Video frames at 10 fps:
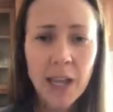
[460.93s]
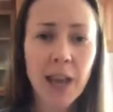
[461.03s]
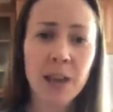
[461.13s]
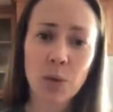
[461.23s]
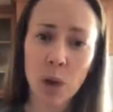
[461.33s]

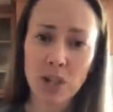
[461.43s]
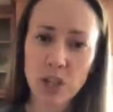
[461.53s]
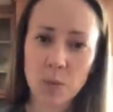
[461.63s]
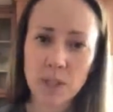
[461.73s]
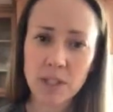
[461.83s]
and then
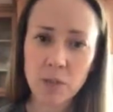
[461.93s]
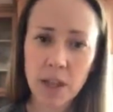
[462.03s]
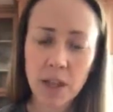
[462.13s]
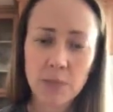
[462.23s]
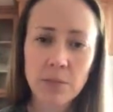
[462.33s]
washing once a
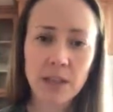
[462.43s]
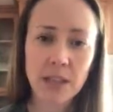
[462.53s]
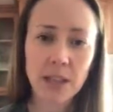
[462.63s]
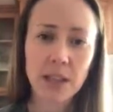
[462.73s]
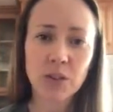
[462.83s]
week,
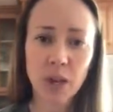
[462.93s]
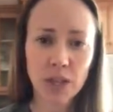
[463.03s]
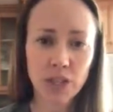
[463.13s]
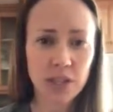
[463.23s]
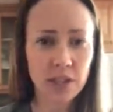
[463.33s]
missing the
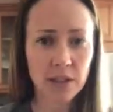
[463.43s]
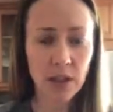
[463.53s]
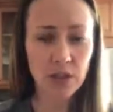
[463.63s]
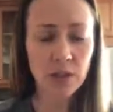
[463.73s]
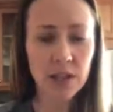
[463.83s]
dryer sheets and the
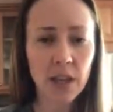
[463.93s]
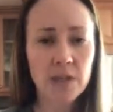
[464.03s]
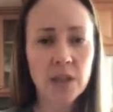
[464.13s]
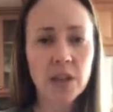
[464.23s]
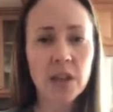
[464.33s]
laundry
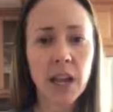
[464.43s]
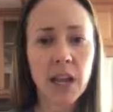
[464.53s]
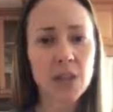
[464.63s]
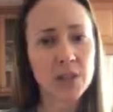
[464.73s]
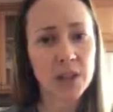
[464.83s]
softener,
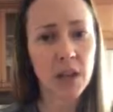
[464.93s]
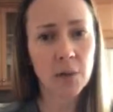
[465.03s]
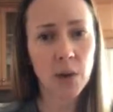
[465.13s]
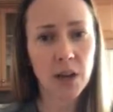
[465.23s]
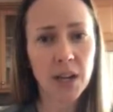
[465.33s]
and using
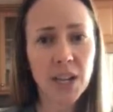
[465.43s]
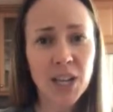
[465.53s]
hot water.